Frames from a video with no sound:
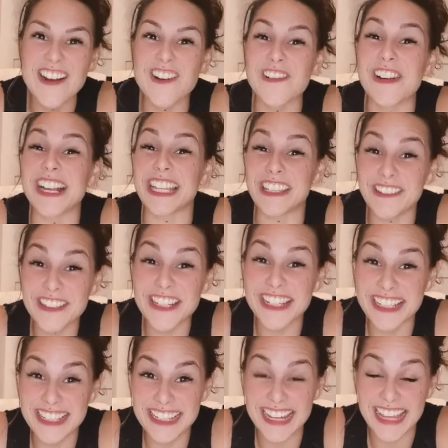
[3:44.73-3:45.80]
What you
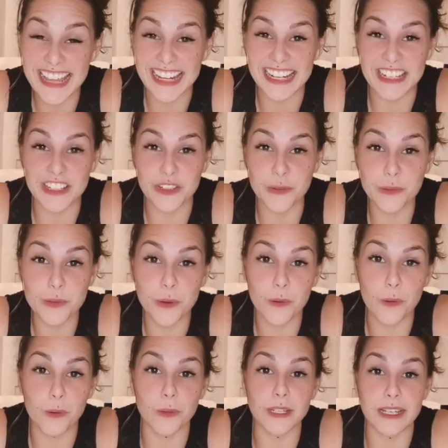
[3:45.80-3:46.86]
just did is you
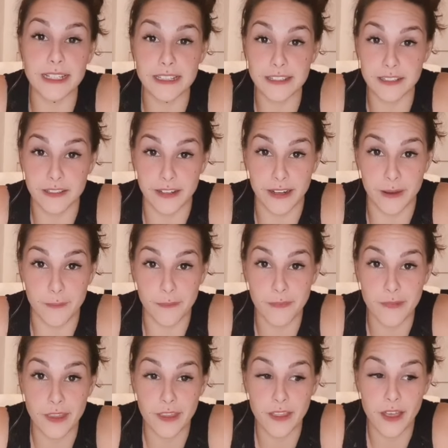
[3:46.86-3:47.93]
told Instagram
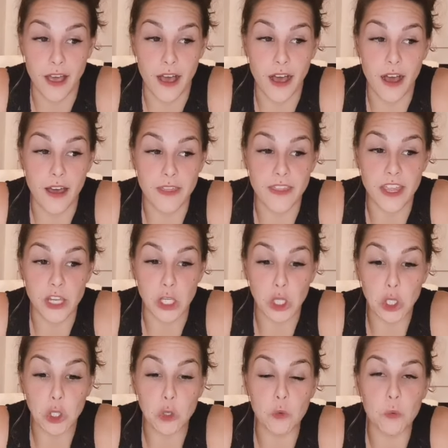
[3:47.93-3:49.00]
that
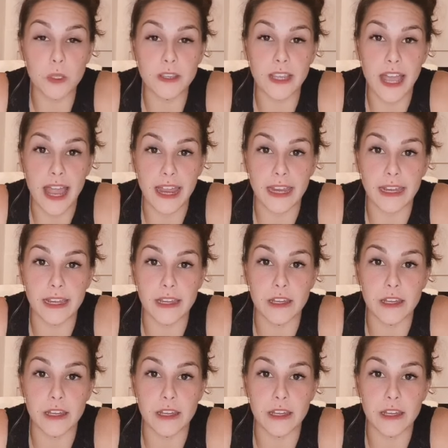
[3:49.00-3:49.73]
you would like